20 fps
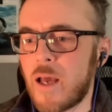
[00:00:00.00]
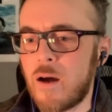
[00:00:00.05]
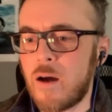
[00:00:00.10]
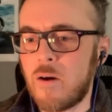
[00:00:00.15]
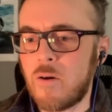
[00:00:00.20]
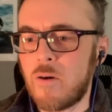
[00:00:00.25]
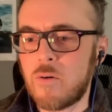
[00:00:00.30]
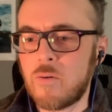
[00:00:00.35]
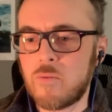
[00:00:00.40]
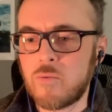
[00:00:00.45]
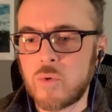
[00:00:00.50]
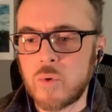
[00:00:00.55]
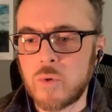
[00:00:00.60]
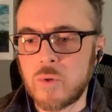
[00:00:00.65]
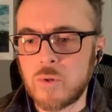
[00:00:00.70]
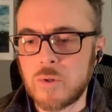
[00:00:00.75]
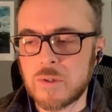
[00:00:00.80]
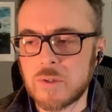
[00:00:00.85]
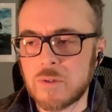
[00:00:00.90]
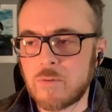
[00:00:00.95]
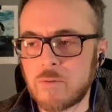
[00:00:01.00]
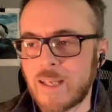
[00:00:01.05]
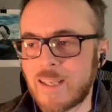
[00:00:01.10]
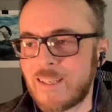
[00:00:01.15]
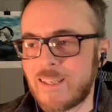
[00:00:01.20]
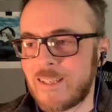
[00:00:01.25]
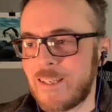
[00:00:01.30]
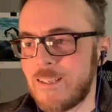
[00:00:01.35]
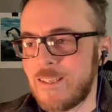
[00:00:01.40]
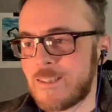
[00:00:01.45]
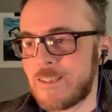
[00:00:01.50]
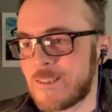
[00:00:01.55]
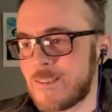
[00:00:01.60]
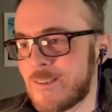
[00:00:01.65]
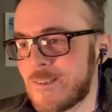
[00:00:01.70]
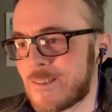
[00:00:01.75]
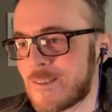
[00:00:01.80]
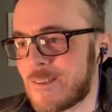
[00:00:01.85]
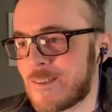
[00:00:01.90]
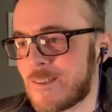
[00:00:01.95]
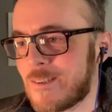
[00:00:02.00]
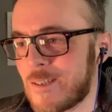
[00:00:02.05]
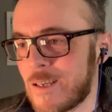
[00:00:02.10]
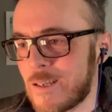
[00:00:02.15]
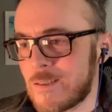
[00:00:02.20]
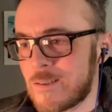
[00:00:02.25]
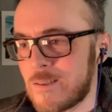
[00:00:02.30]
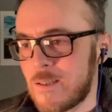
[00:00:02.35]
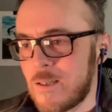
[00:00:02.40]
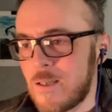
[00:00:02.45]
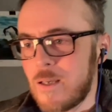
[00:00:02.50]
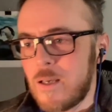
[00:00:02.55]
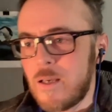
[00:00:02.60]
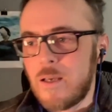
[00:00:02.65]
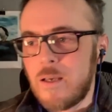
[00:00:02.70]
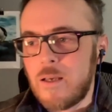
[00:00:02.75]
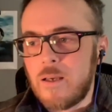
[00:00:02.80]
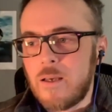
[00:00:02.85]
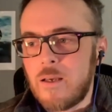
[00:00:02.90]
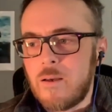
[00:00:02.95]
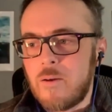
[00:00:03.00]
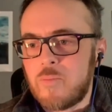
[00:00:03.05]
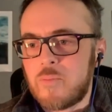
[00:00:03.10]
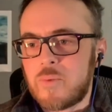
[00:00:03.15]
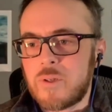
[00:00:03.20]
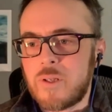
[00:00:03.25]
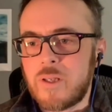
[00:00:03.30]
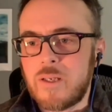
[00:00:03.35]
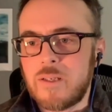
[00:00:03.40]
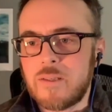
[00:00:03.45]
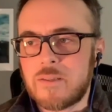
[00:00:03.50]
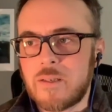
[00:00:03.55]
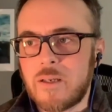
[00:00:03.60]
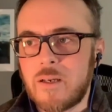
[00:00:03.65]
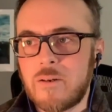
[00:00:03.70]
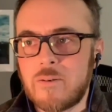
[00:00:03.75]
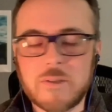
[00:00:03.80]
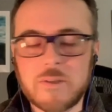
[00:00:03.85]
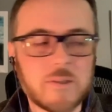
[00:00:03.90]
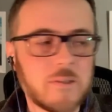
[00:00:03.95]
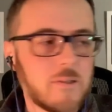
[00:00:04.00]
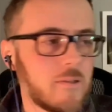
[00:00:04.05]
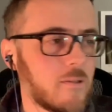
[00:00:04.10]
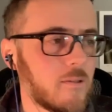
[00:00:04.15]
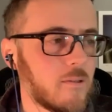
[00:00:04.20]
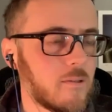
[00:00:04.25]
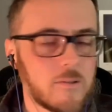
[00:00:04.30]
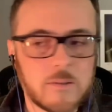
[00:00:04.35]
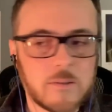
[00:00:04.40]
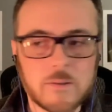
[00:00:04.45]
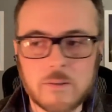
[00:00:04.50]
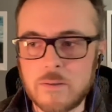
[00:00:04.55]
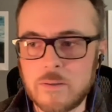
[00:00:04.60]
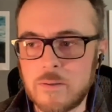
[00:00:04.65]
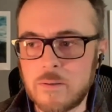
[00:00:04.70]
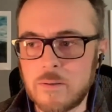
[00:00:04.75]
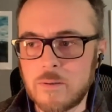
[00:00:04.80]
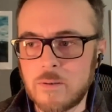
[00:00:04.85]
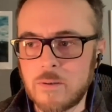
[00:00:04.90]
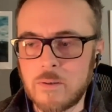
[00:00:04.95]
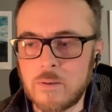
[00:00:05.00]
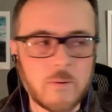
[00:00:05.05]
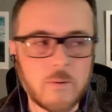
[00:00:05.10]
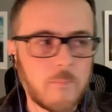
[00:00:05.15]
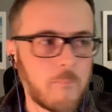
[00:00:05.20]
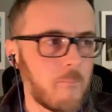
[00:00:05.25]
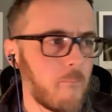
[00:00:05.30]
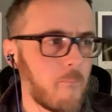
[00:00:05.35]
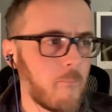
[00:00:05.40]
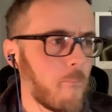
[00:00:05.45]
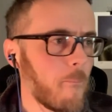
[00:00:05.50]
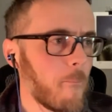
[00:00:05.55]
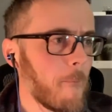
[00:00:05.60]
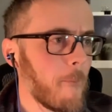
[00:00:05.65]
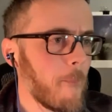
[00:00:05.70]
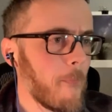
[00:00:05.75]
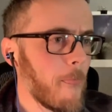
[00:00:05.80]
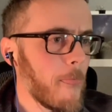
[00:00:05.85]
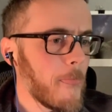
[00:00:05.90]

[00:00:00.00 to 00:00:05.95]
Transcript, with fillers: uh, depending on how rules and regulations and all that plays out.